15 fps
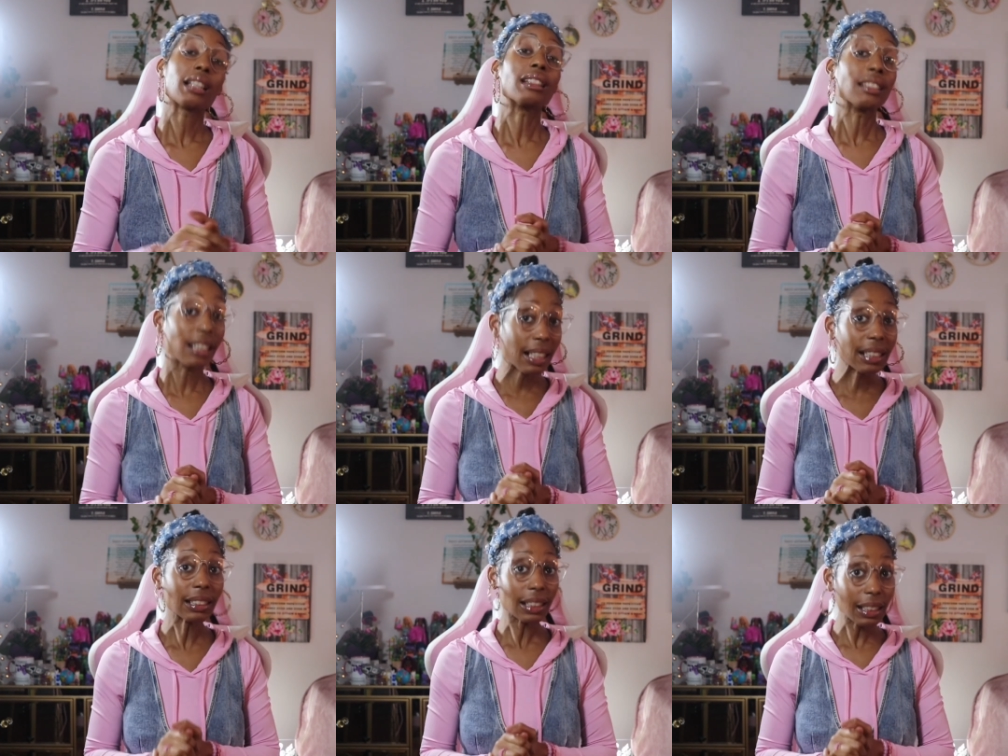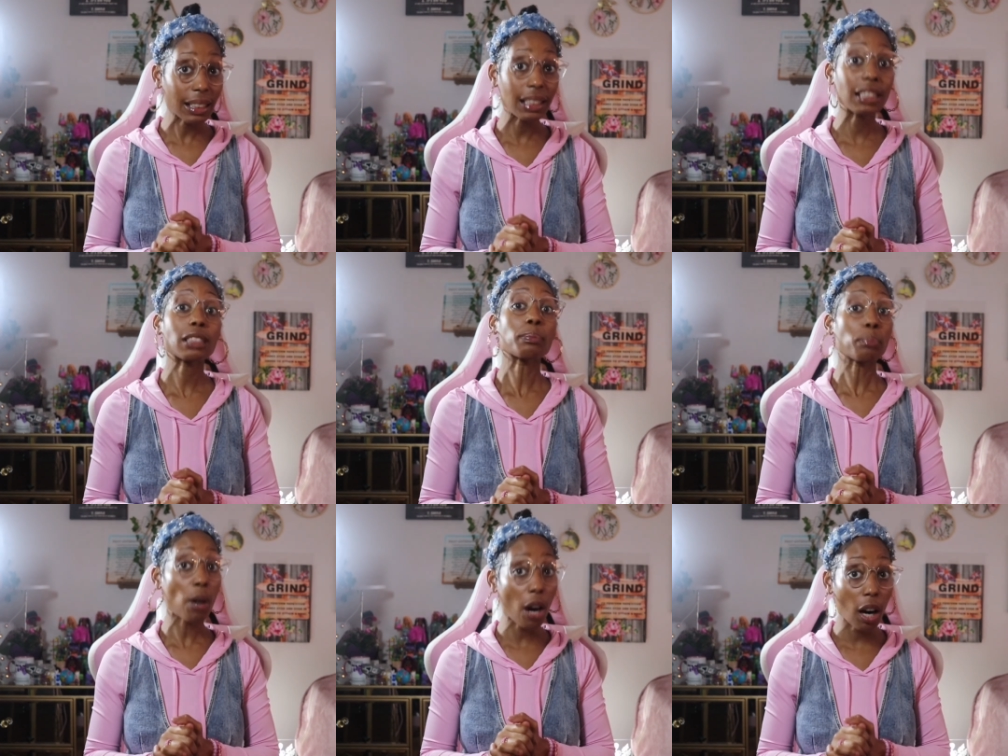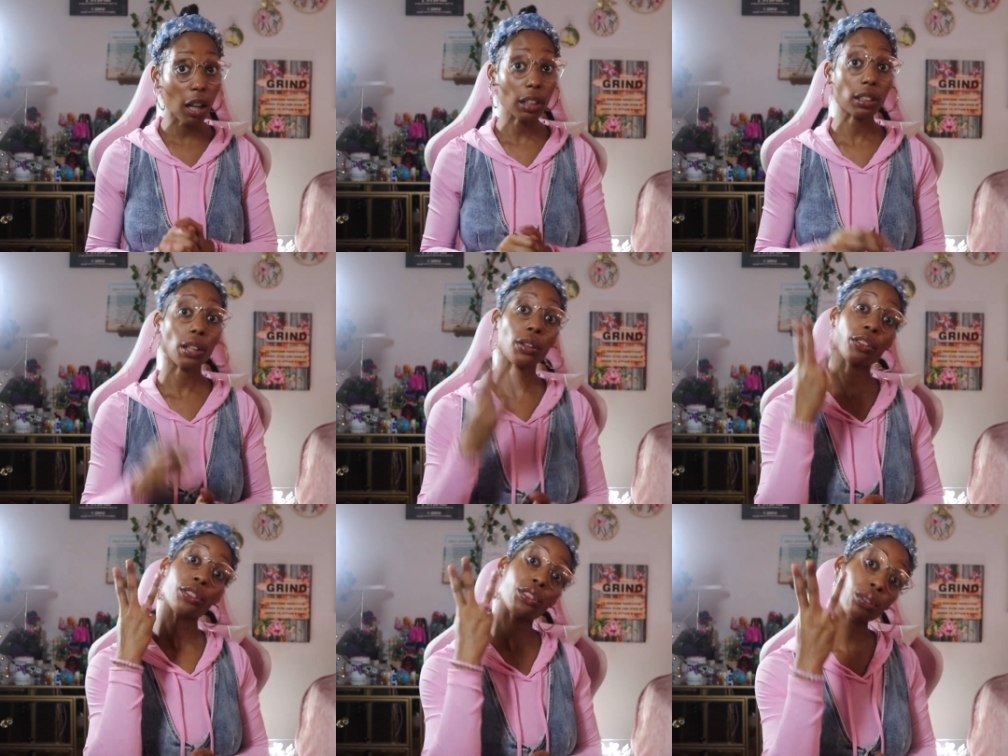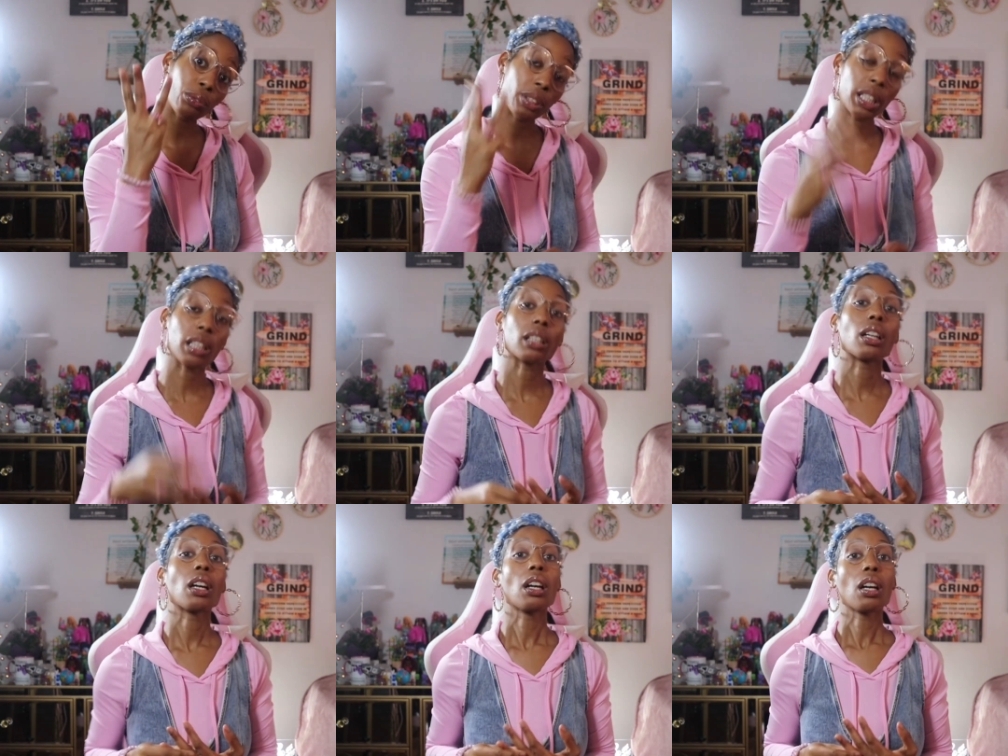this is part three